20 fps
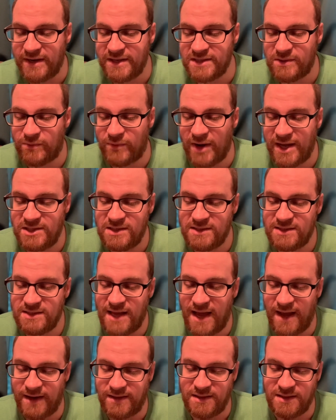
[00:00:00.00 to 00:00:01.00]
as a righteous
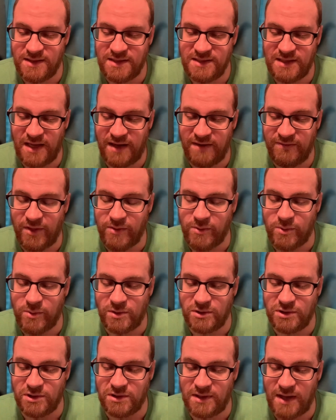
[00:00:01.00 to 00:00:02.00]
act in the sight of the
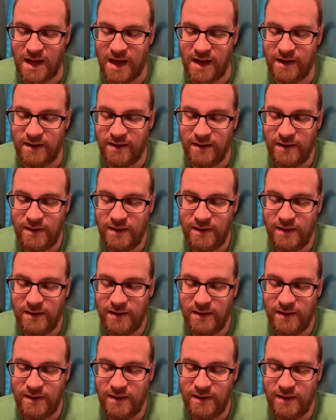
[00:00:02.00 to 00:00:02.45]
Lord your God.